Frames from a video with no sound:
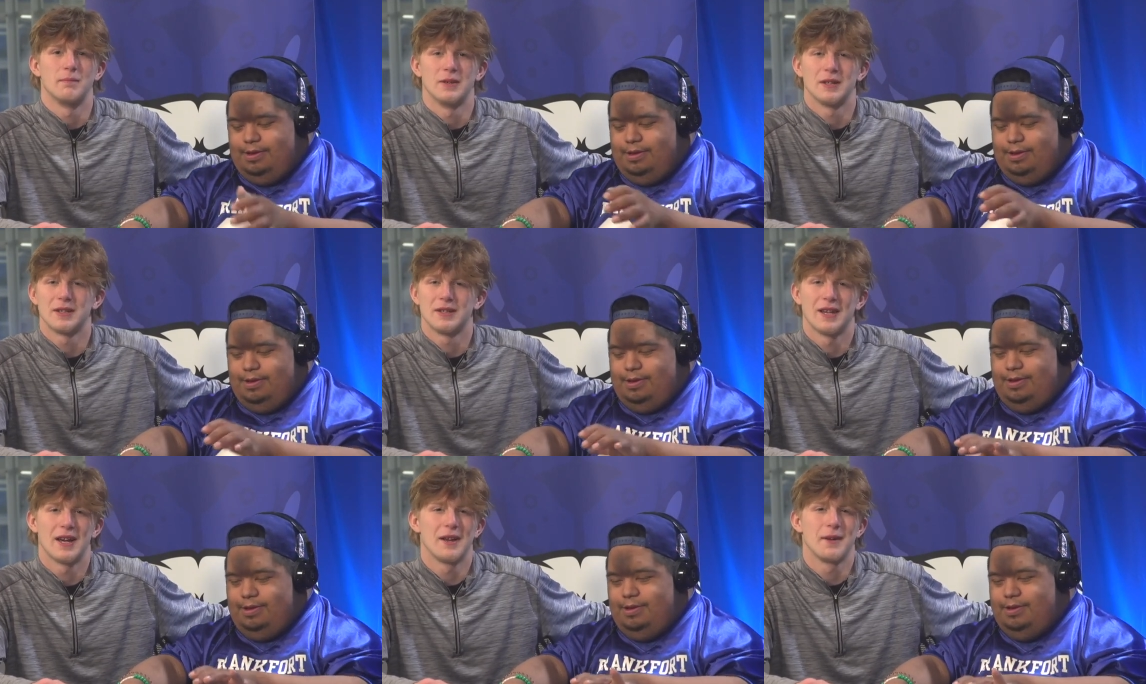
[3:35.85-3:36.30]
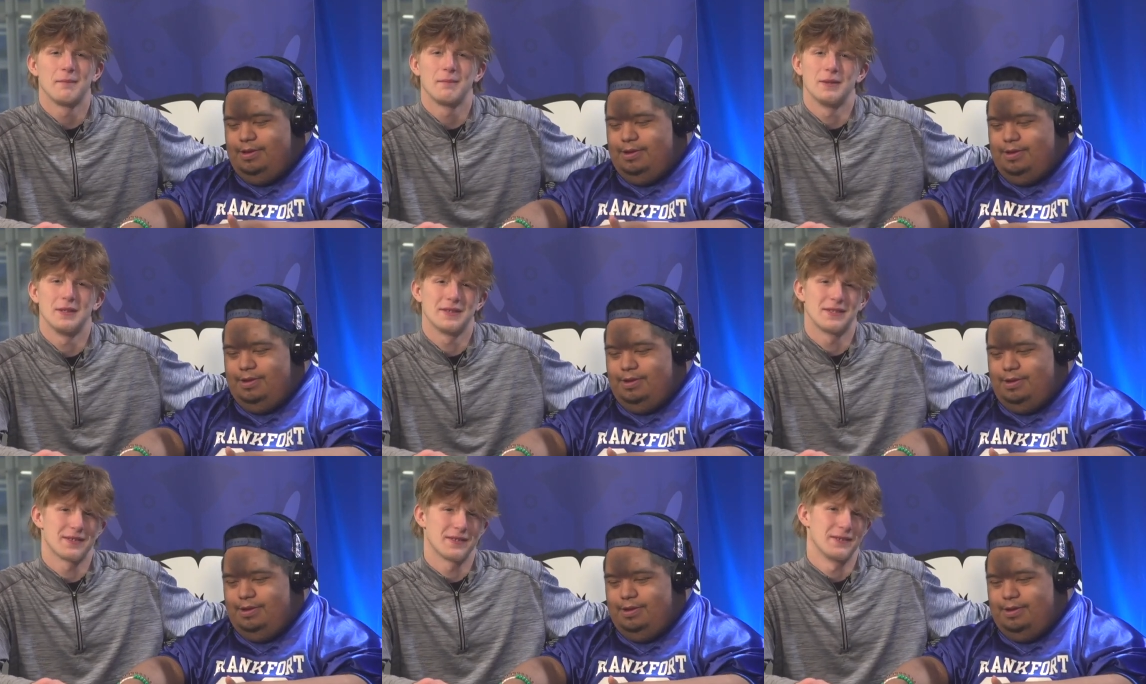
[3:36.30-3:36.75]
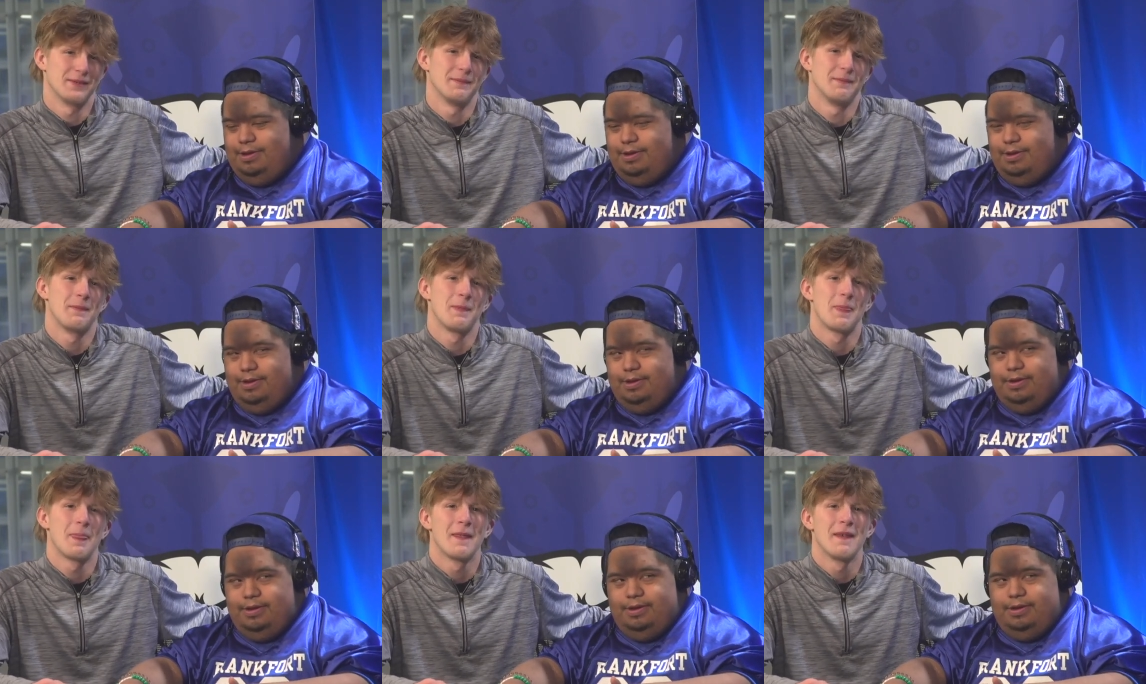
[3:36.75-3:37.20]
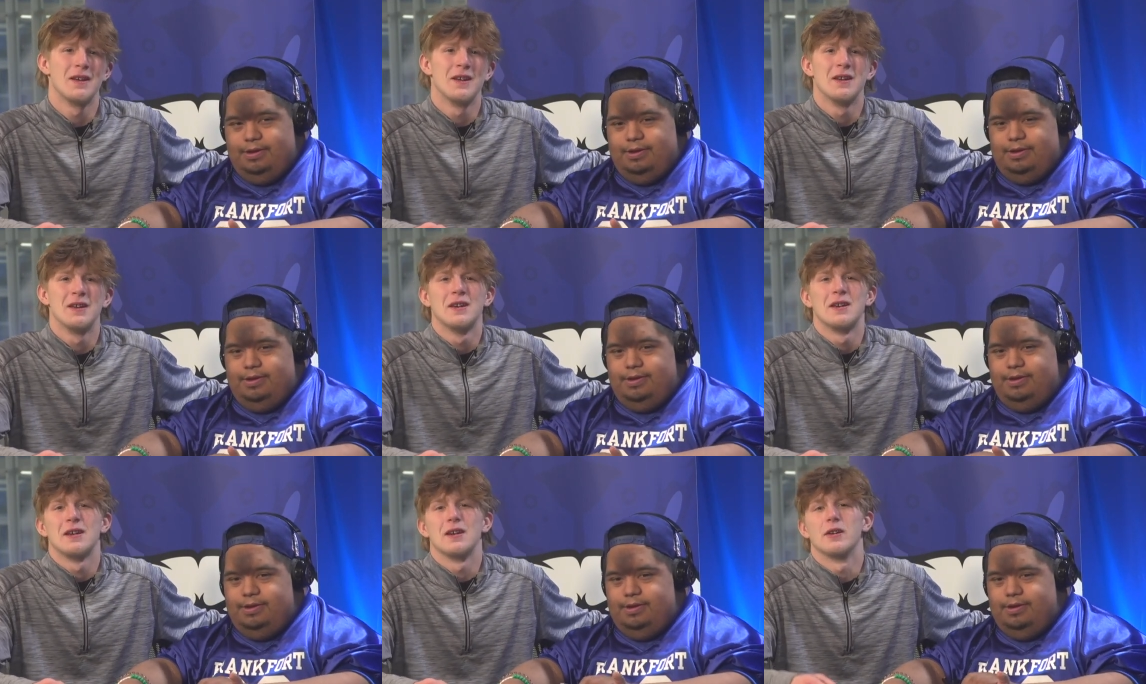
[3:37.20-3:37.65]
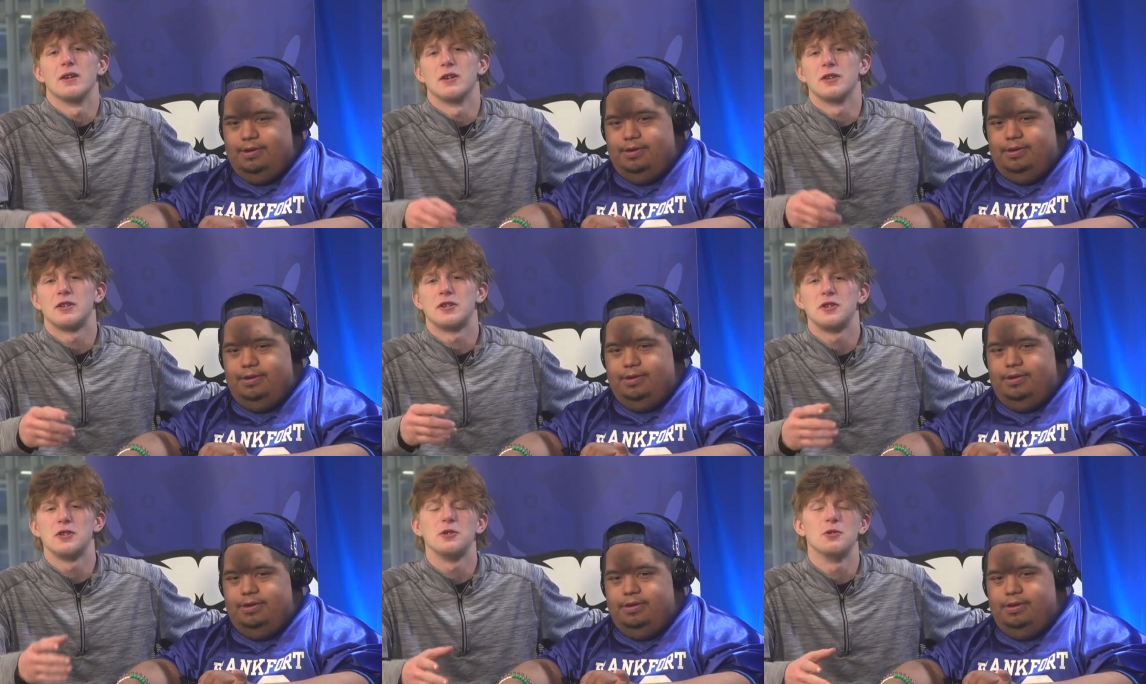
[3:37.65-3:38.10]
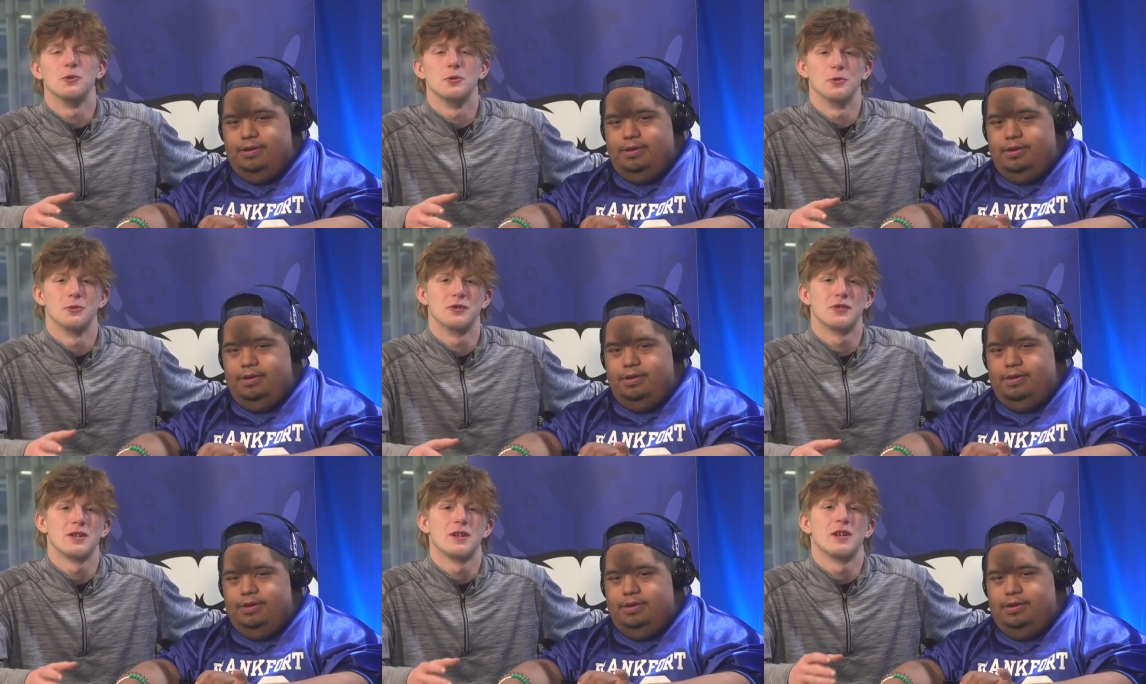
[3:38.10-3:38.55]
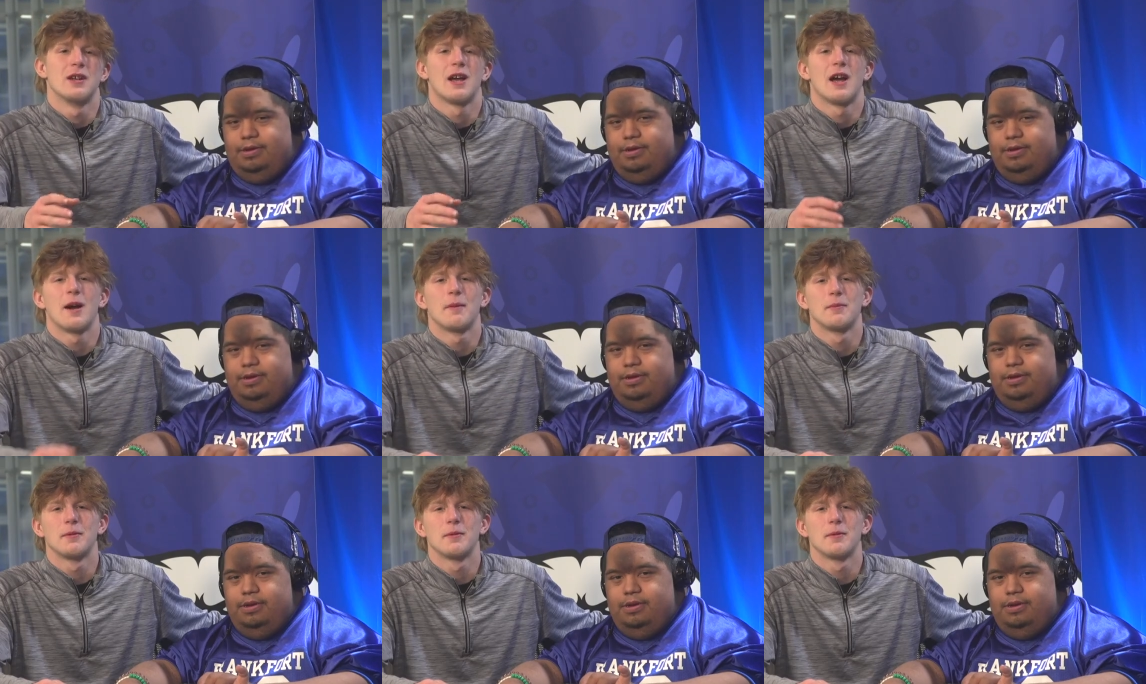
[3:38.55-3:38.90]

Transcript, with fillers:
Speaker 1: Big Daddy pizza. And a huge happy